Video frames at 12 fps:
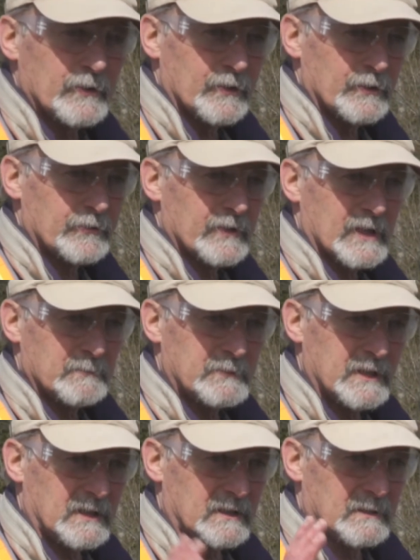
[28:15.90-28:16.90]
notice that I'm
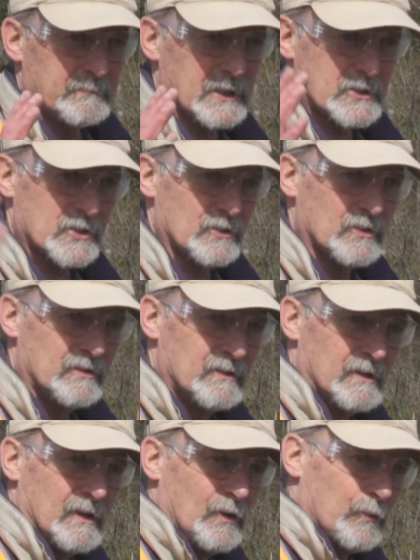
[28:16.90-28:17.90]
taking the picture
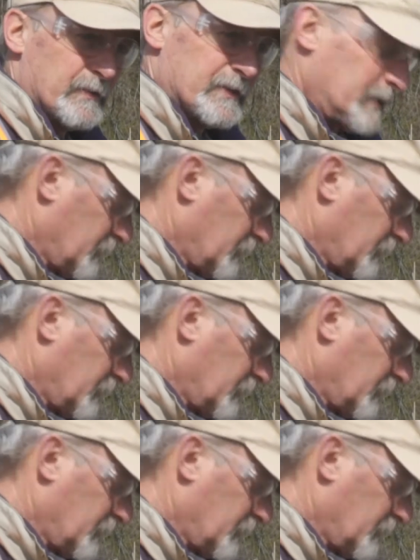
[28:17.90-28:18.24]
with the